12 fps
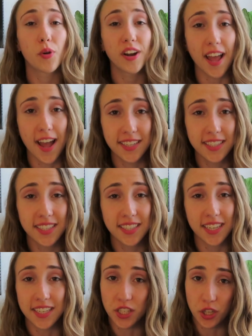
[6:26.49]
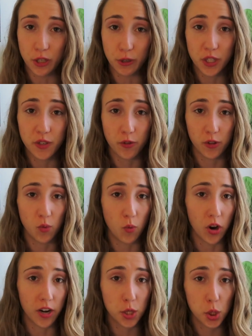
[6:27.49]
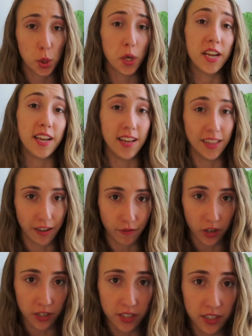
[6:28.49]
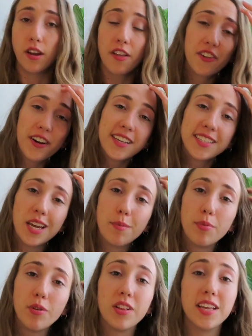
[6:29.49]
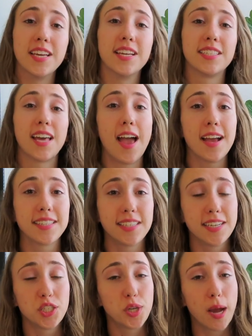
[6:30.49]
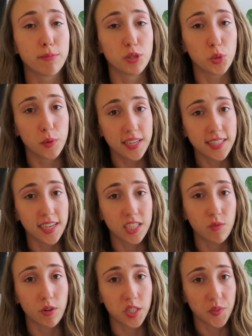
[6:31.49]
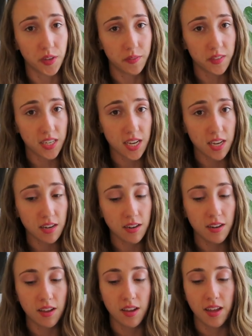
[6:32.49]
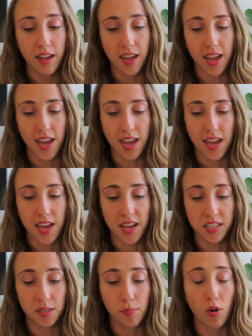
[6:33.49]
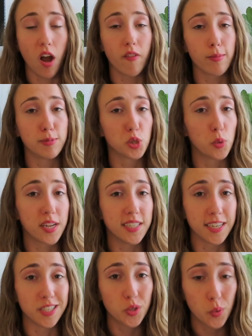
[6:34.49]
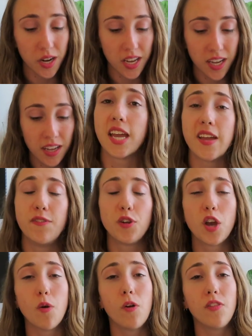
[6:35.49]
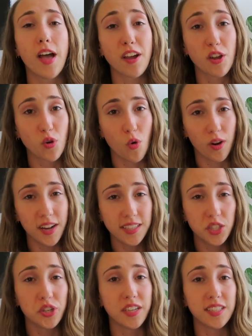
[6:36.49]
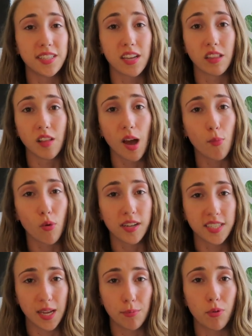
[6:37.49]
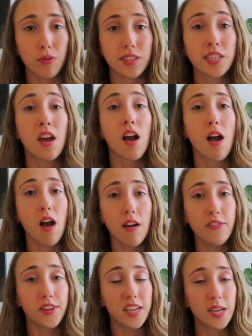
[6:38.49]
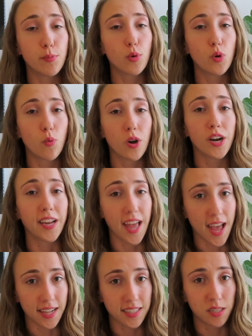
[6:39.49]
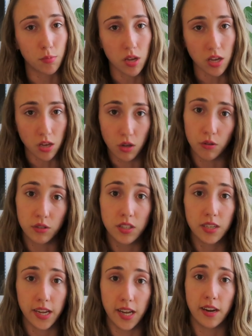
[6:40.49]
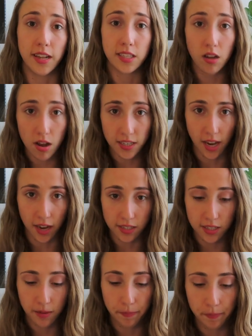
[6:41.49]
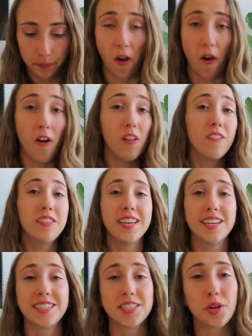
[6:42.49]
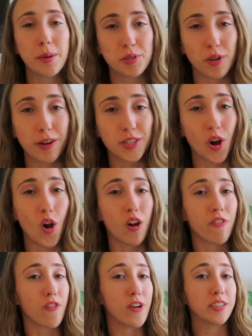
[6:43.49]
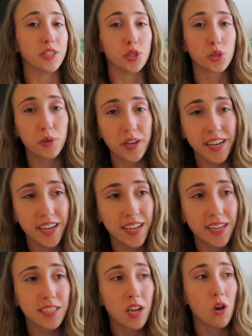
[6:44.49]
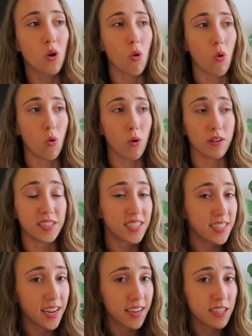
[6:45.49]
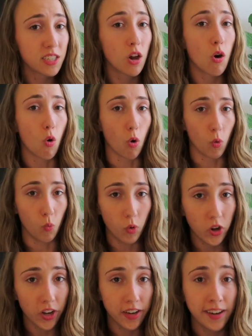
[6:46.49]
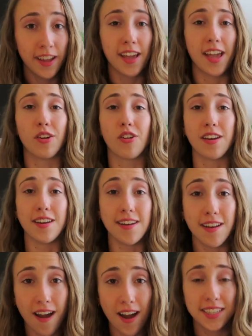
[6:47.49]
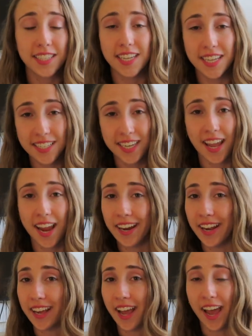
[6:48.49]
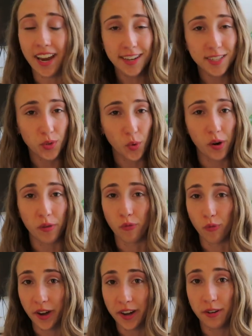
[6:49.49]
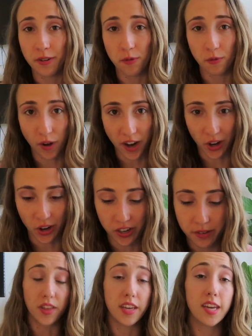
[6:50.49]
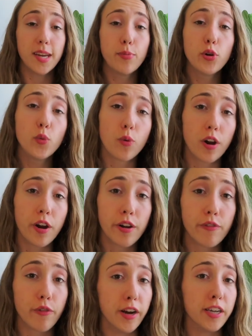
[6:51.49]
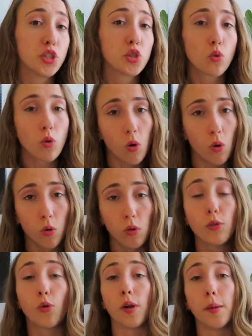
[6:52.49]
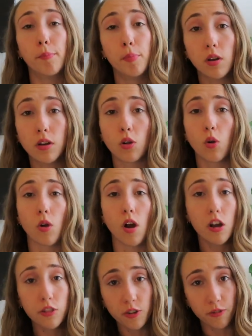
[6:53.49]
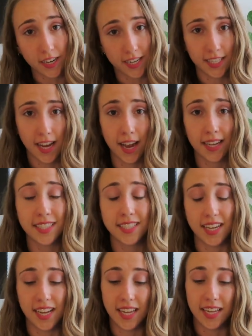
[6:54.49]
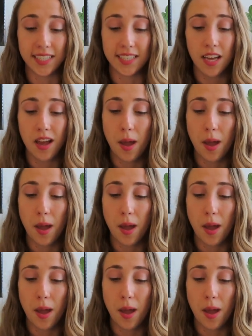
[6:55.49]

word etz is used for the word tree in that verse. Another example is Exodus chapter 26, verse 15, and Proverbs 26, 20. If you go on that concordance, you can see a lot more examples of the Hebrew word etz being used in its context. All of these scriptures are referring to trees, or sticks, or wood, and are not indicating any sort of written record. The Hebrew word for a scroll, or a book, or other written text is